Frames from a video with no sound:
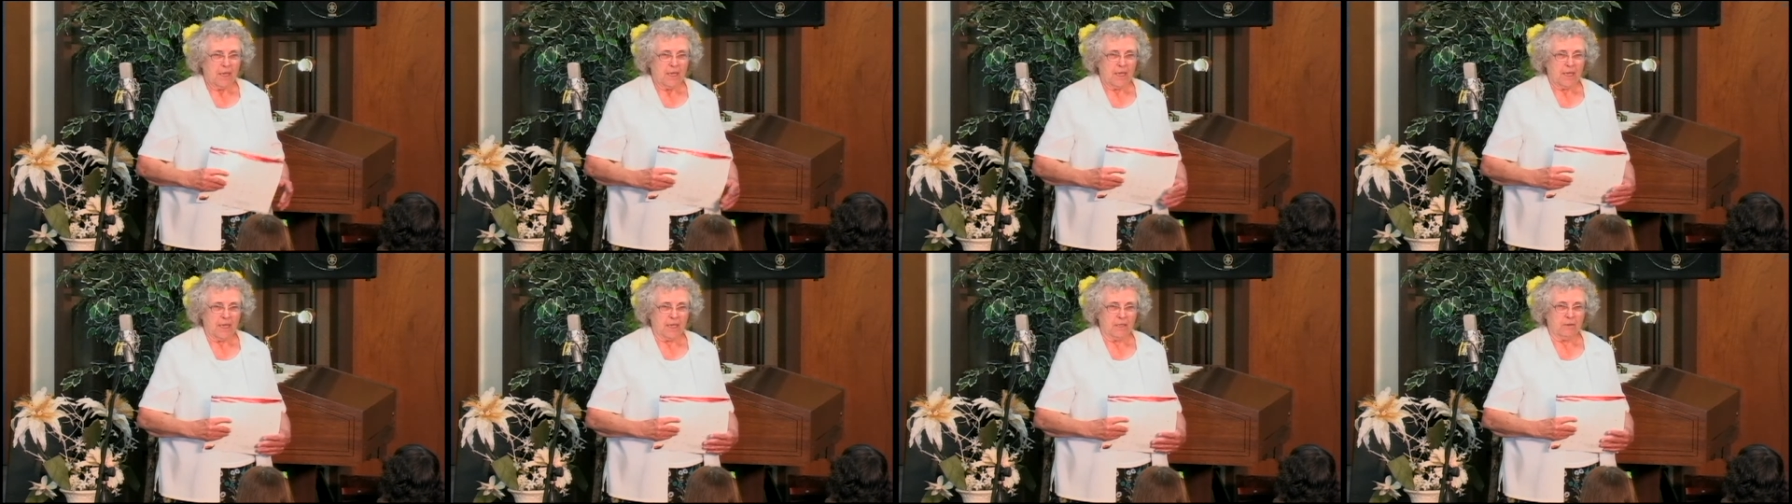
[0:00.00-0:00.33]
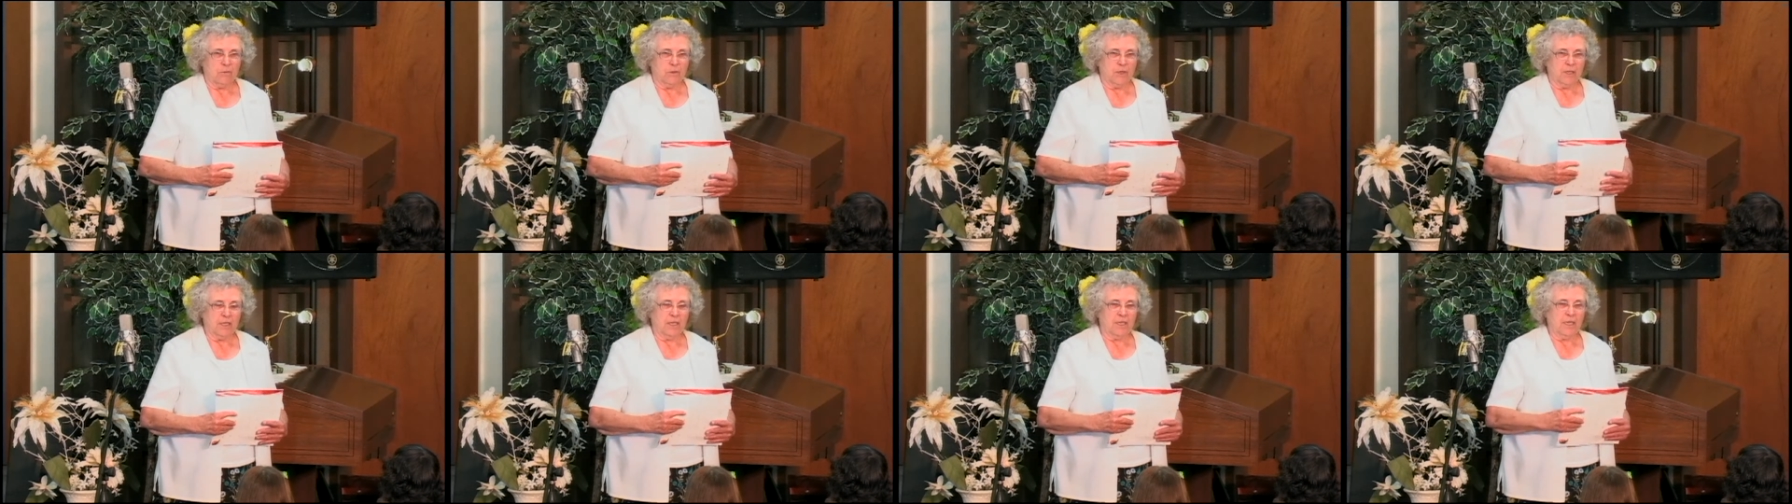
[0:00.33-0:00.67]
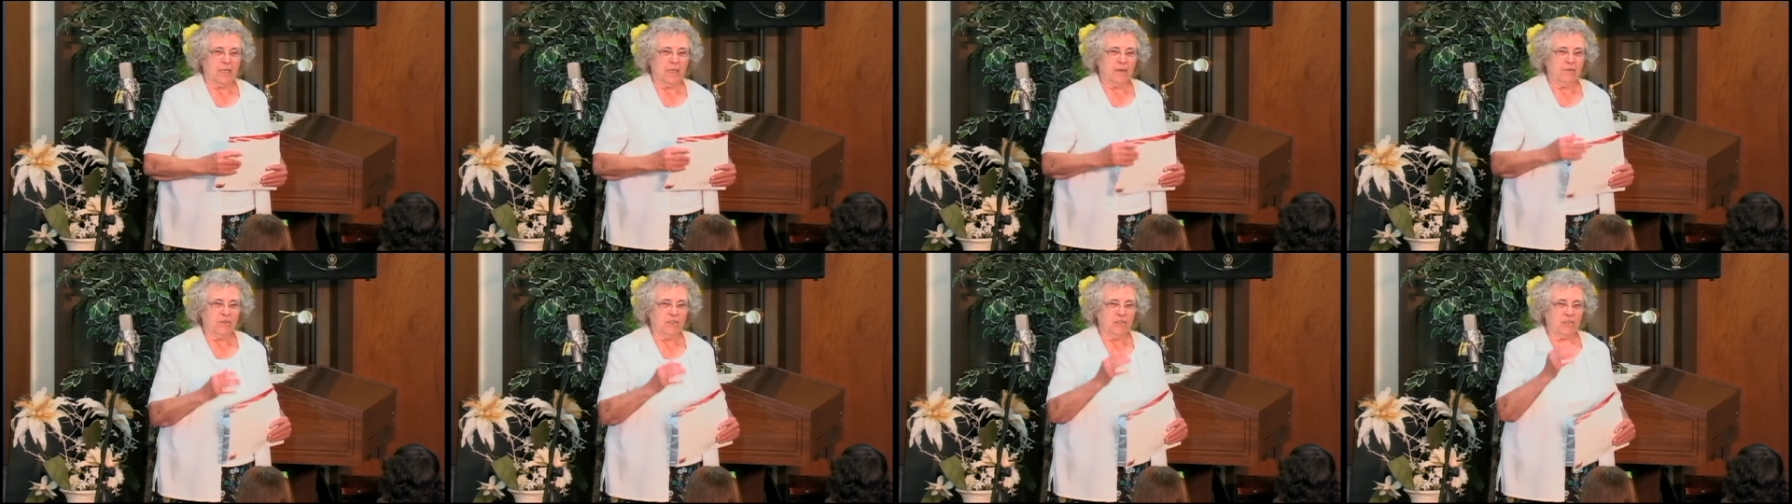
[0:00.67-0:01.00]
And we
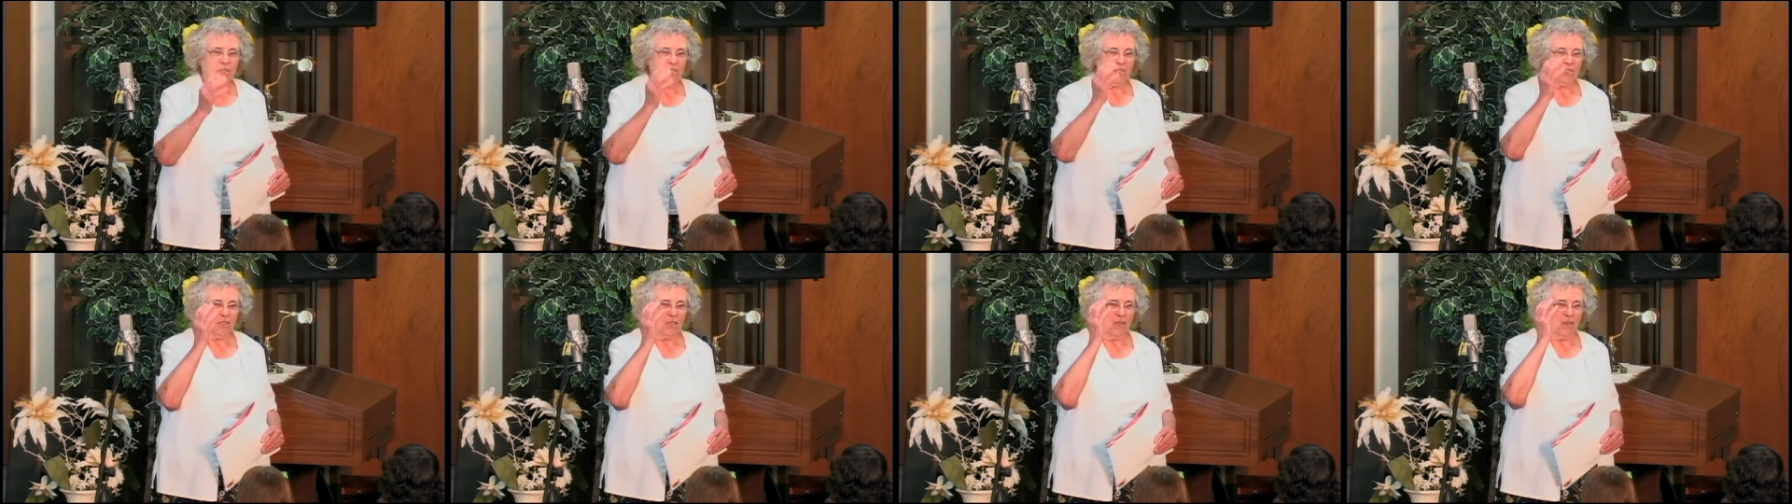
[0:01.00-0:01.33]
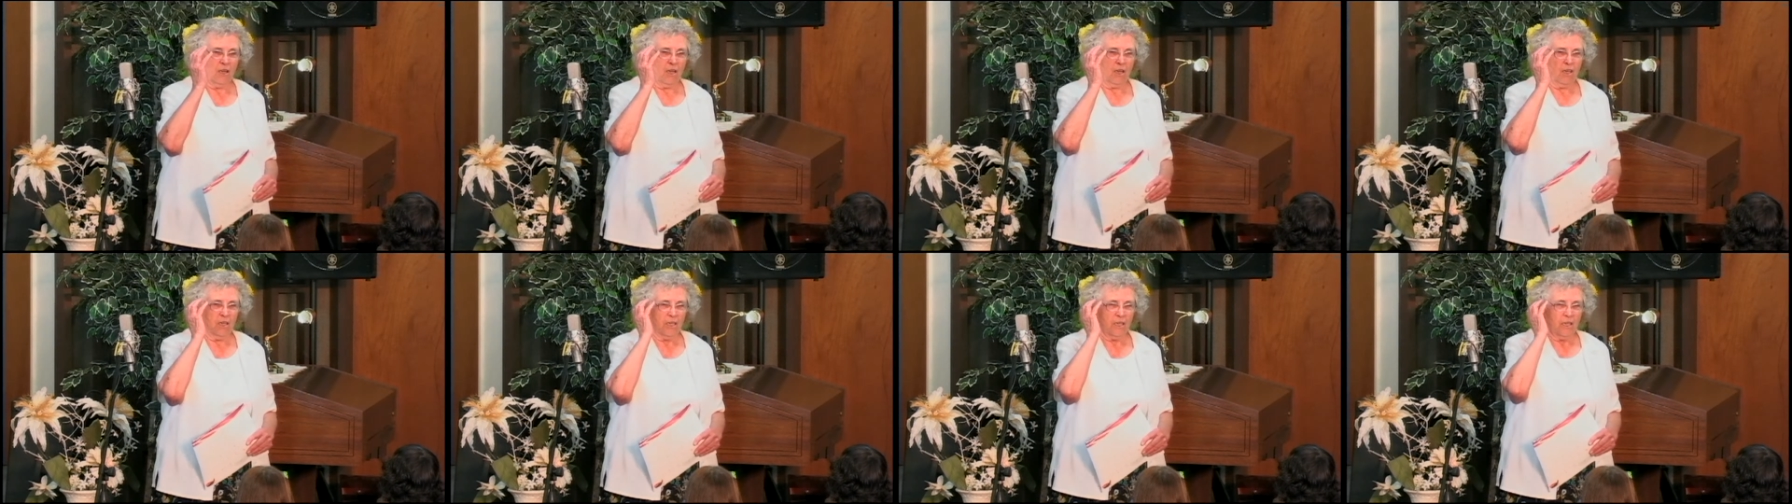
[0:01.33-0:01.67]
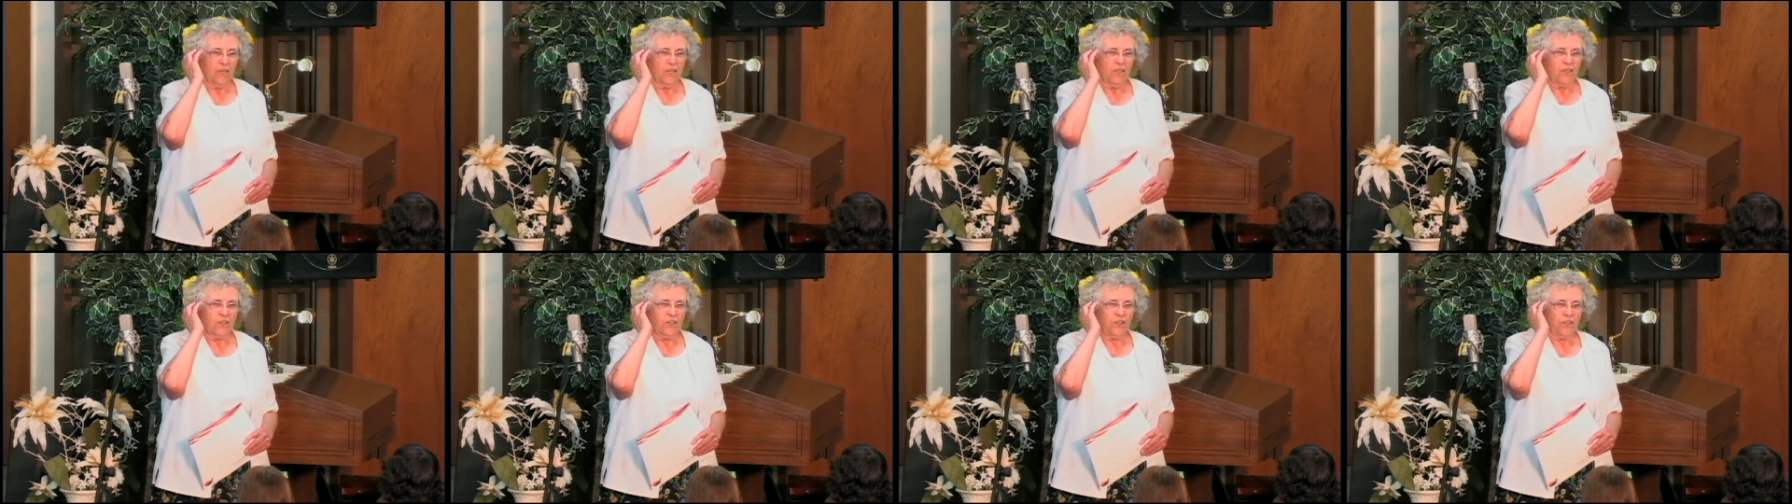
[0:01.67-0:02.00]
even saw
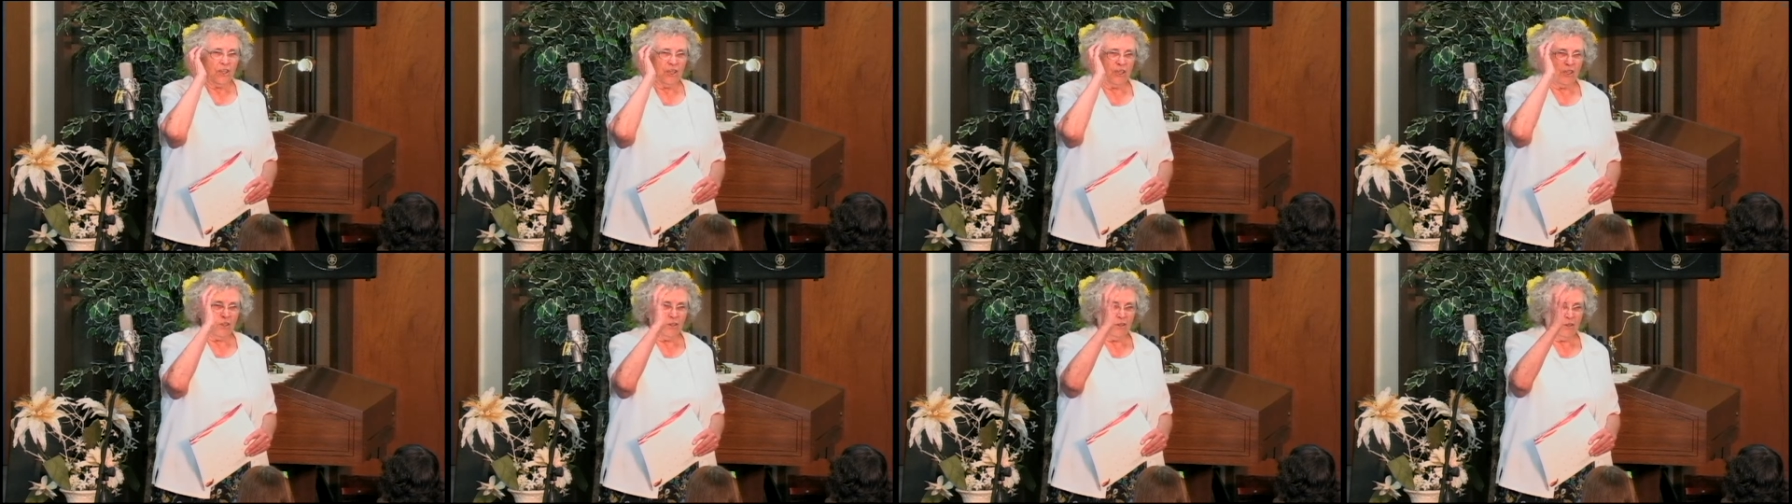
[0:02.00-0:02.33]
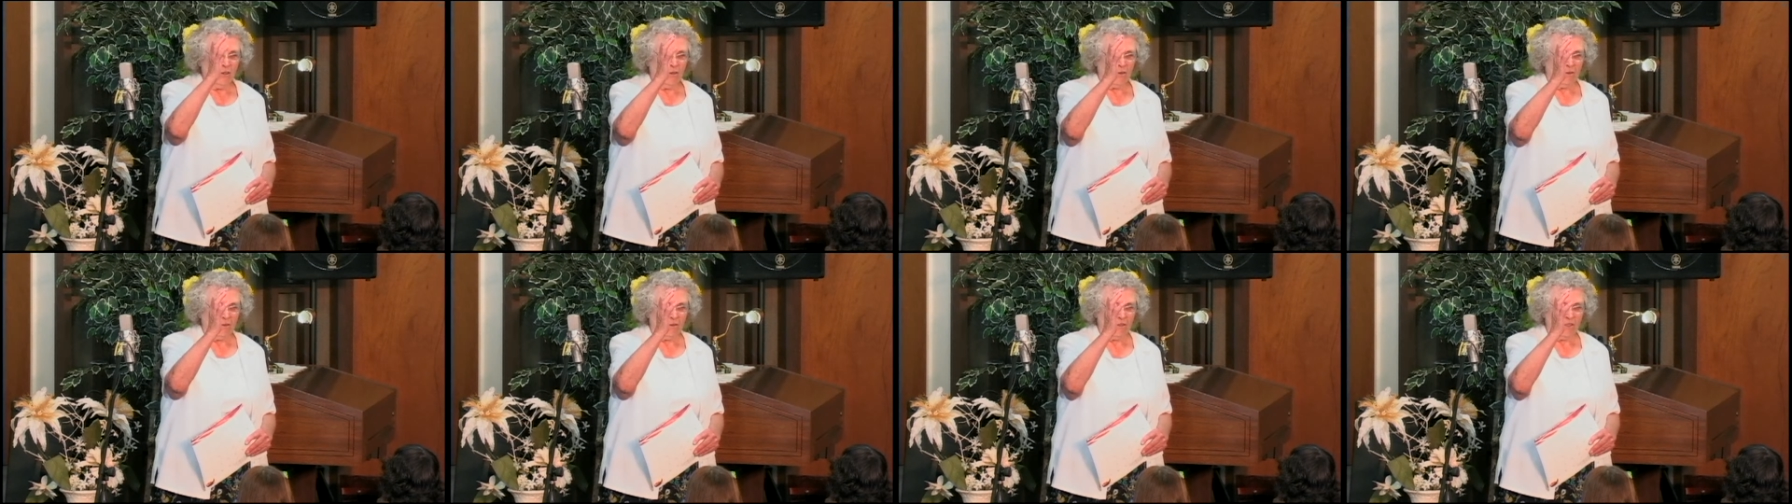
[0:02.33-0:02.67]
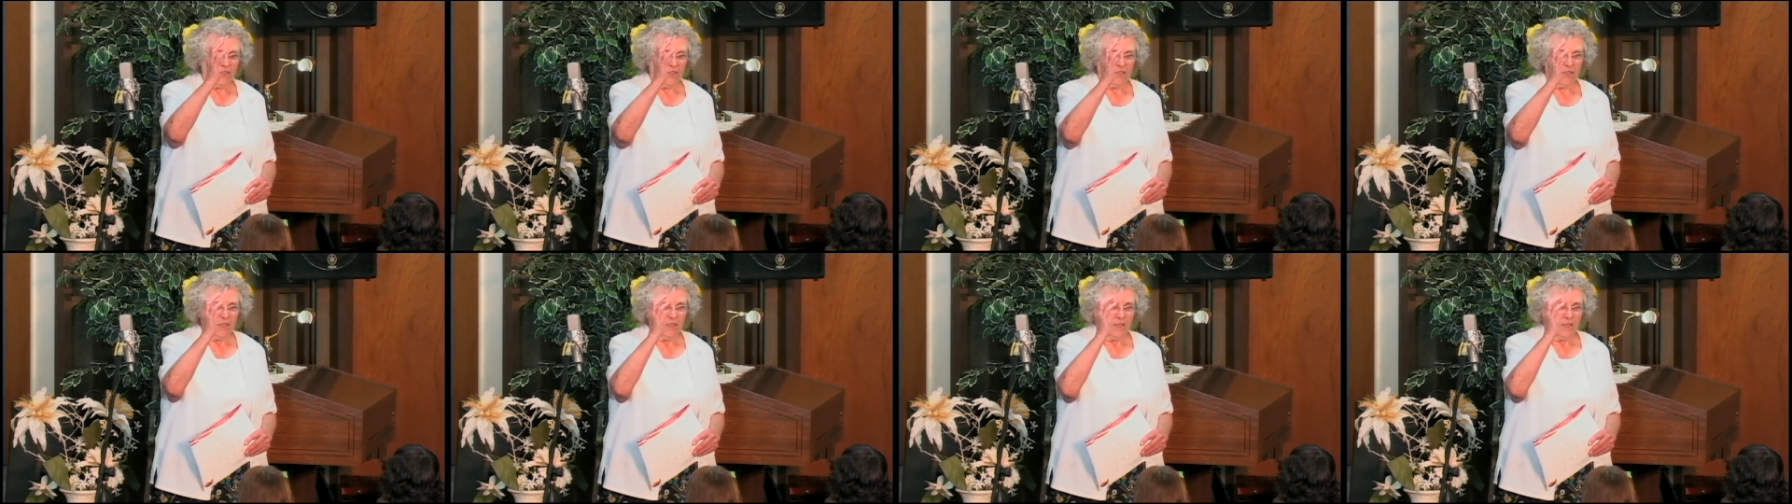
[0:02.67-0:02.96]
huge